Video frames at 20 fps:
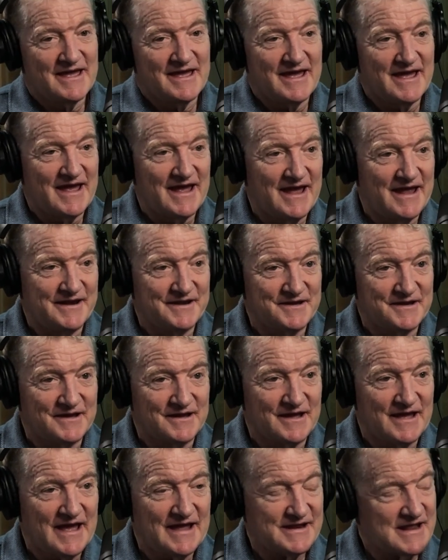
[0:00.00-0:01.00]
And
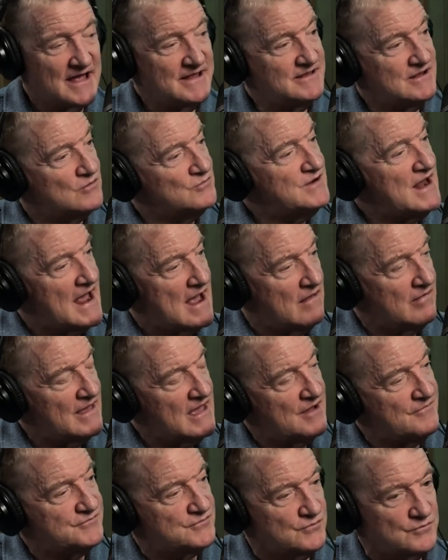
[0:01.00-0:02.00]
now
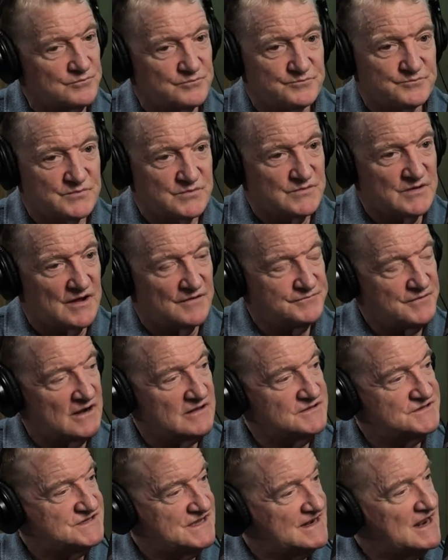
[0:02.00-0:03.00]
after I
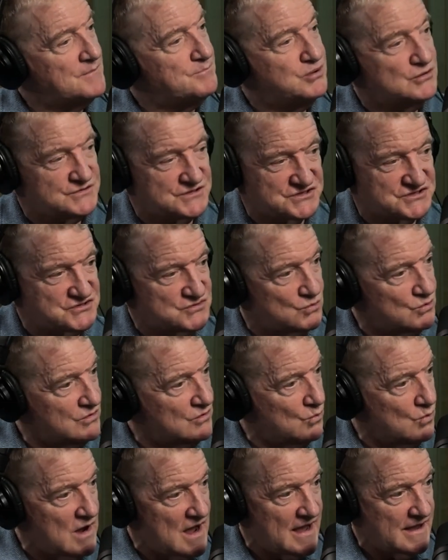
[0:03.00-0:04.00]
finally said I put the sword
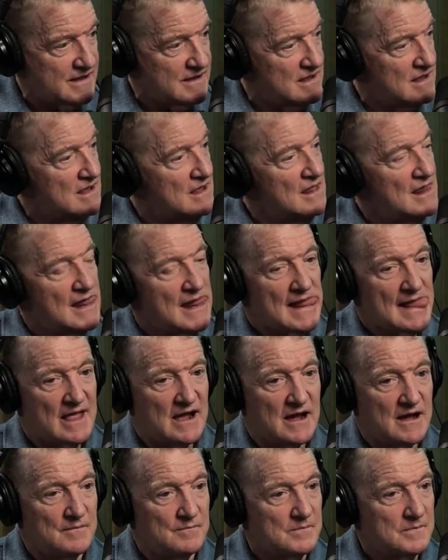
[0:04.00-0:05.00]
away.
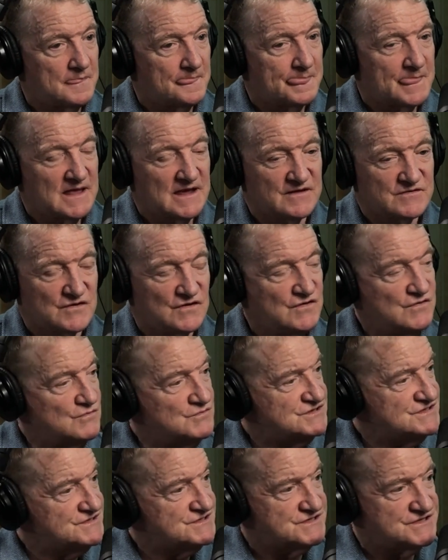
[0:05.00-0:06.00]
It's a
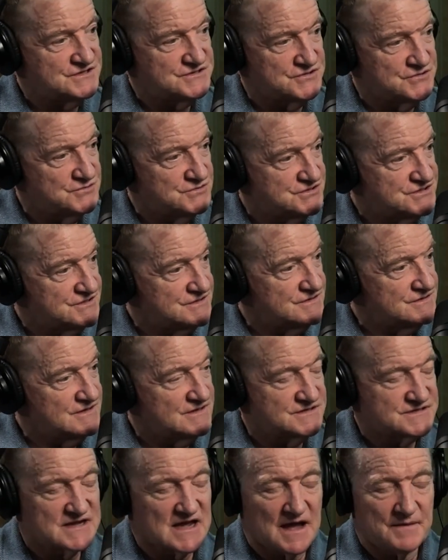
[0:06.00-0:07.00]
huge institution.
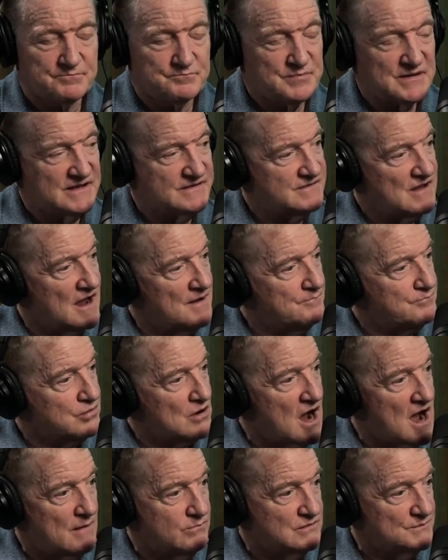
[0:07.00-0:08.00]
It's got big time
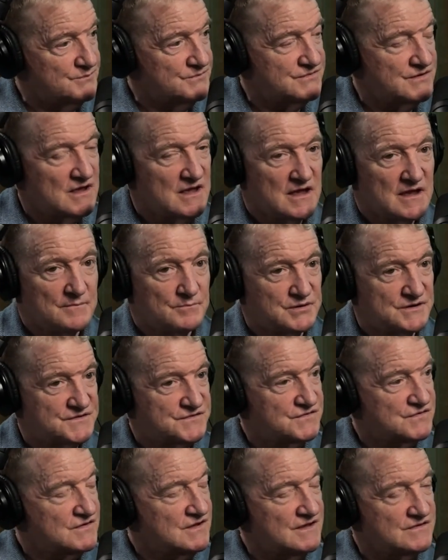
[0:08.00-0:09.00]
problems, but
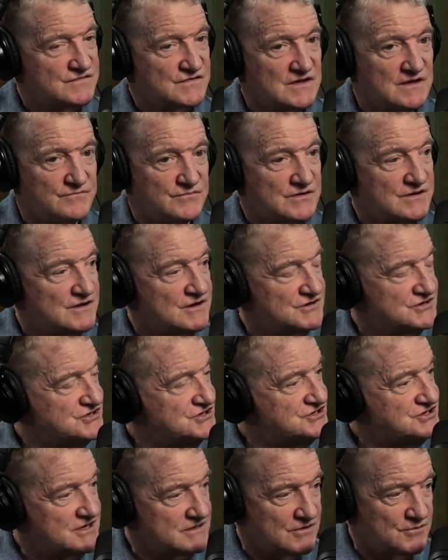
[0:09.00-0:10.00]
it's given a
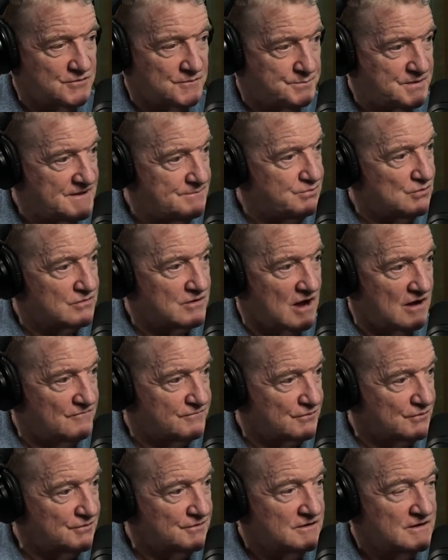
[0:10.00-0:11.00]
shitload of people
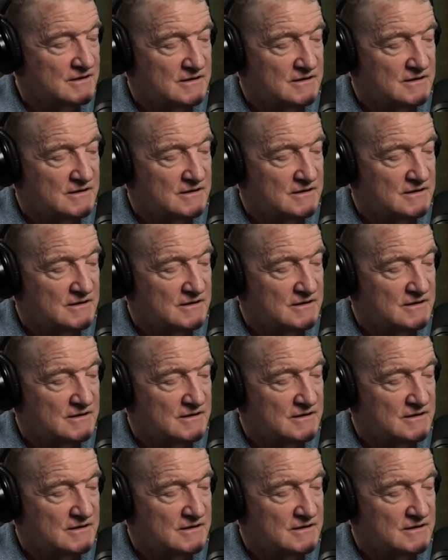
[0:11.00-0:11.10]
comfort